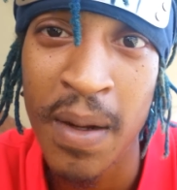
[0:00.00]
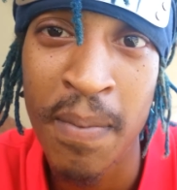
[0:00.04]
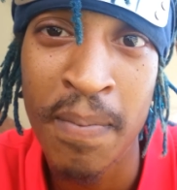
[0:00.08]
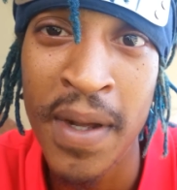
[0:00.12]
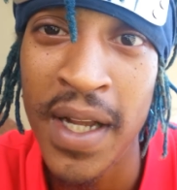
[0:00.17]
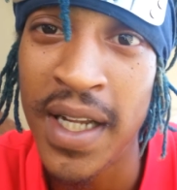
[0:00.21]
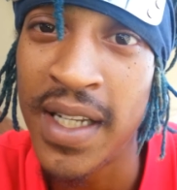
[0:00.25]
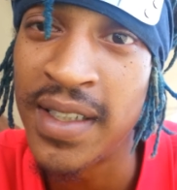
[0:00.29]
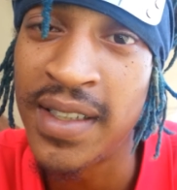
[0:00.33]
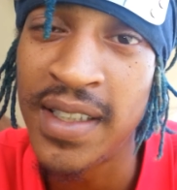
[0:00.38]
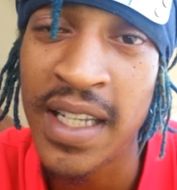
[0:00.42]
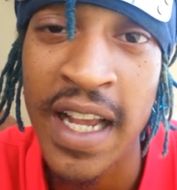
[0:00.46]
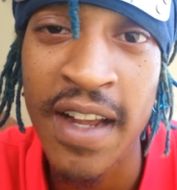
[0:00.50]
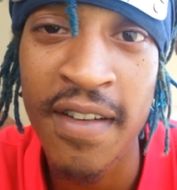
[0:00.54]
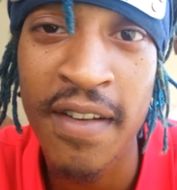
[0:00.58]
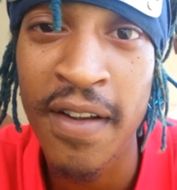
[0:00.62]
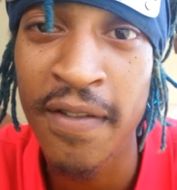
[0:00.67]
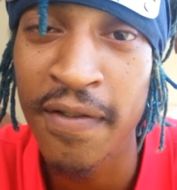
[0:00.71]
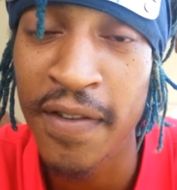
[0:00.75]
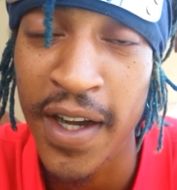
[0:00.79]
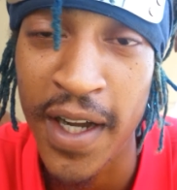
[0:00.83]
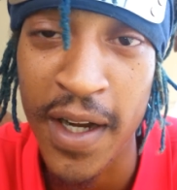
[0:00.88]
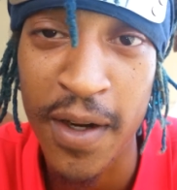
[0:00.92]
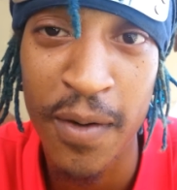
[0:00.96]
pick and Save
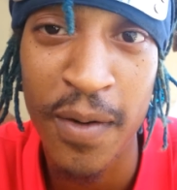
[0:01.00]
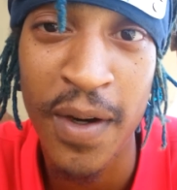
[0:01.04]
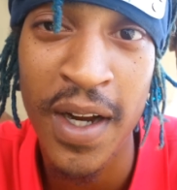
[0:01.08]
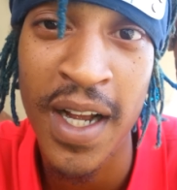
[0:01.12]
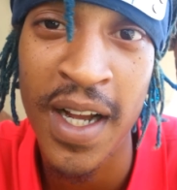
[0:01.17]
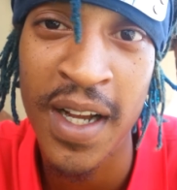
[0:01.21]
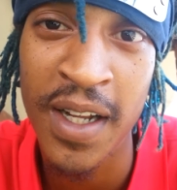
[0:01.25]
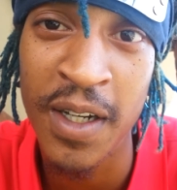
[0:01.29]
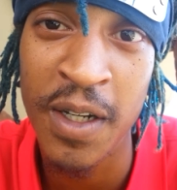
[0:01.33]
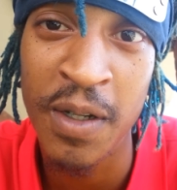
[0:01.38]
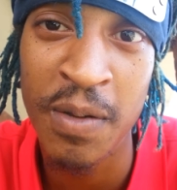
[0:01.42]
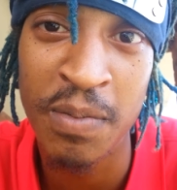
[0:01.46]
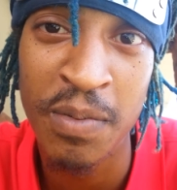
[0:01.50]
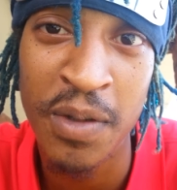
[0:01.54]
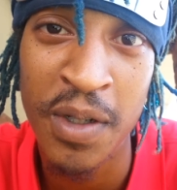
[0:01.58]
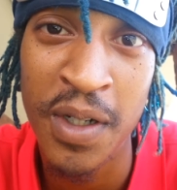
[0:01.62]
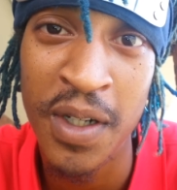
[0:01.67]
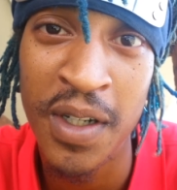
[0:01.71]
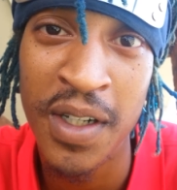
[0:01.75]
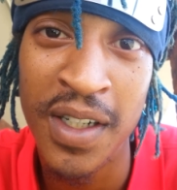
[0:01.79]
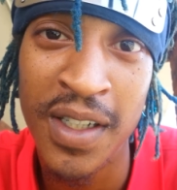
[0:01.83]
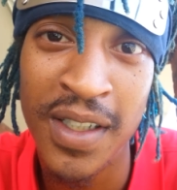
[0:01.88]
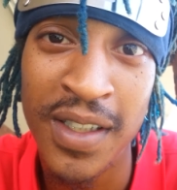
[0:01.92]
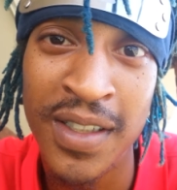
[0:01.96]
ain't fucking around no
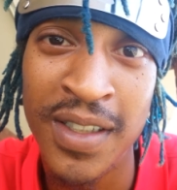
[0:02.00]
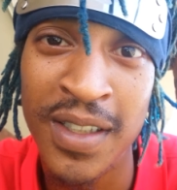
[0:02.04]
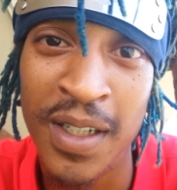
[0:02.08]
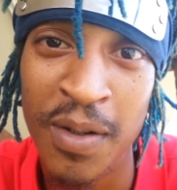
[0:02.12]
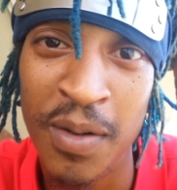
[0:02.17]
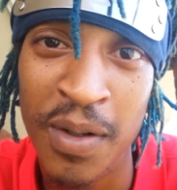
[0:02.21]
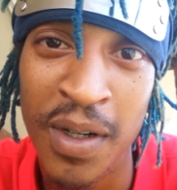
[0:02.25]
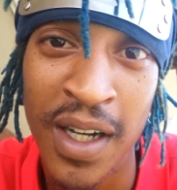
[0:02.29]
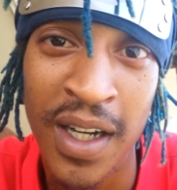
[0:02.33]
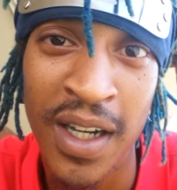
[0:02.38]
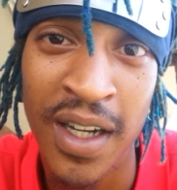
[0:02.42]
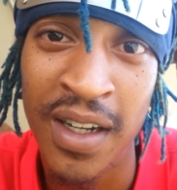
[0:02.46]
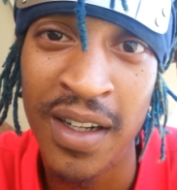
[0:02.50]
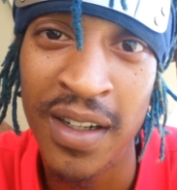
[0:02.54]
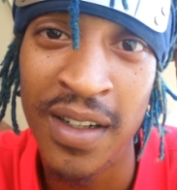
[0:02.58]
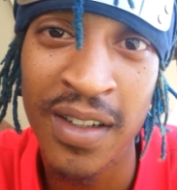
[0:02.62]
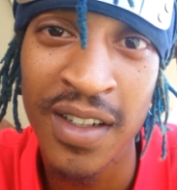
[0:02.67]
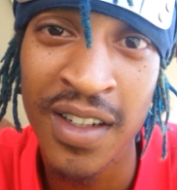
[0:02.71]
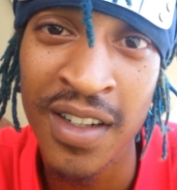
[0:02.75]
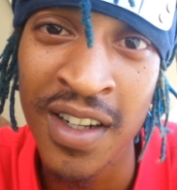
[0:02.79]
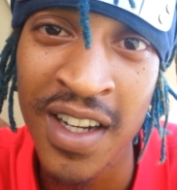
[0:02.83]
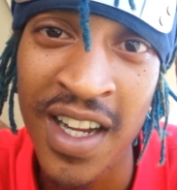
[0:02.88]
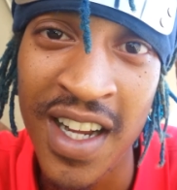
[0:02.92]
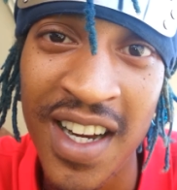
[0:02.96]
more, so uh,
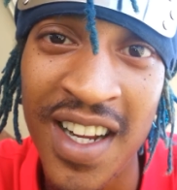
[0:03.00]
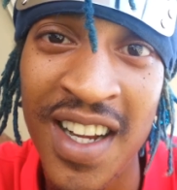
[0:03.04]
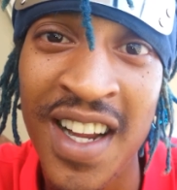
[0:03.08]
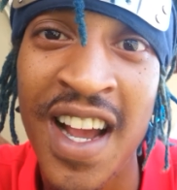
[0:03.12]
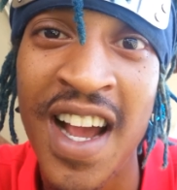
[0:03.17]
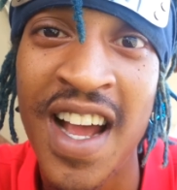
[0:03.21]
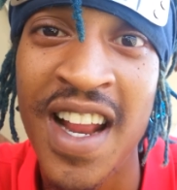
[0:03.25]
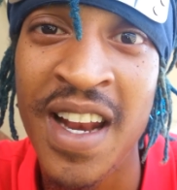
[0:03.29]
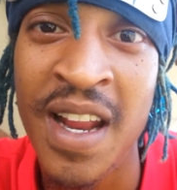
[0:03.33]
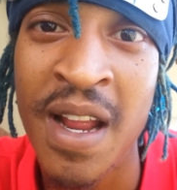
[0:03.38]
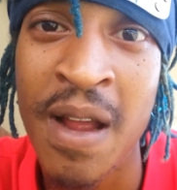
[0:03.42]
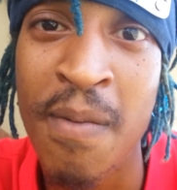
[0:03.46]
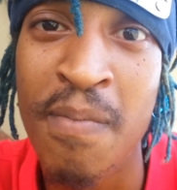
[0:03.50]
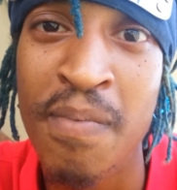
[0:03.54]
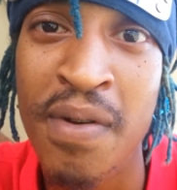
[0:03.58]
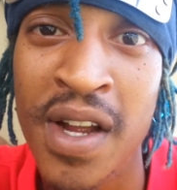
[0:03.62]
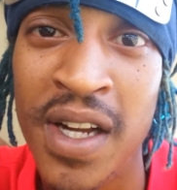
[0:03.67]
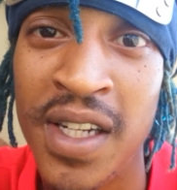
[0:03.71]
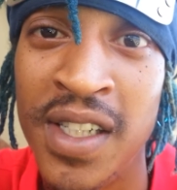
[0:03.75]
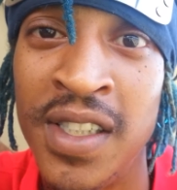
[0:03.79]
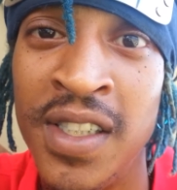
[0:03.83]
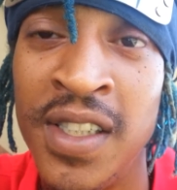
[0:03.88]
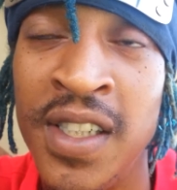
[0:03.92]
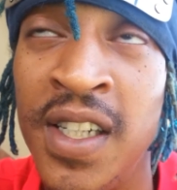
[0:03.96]
you get the goddamn
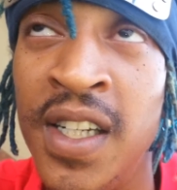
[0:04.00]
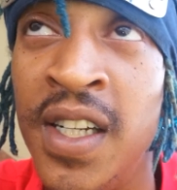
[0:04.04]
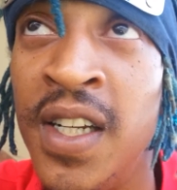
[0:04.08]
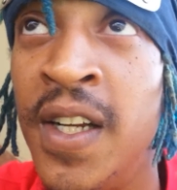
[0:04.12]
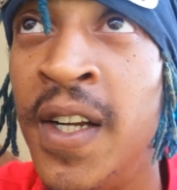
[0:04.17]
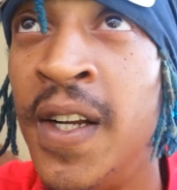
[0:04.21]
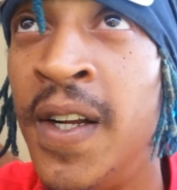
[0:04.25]
picture.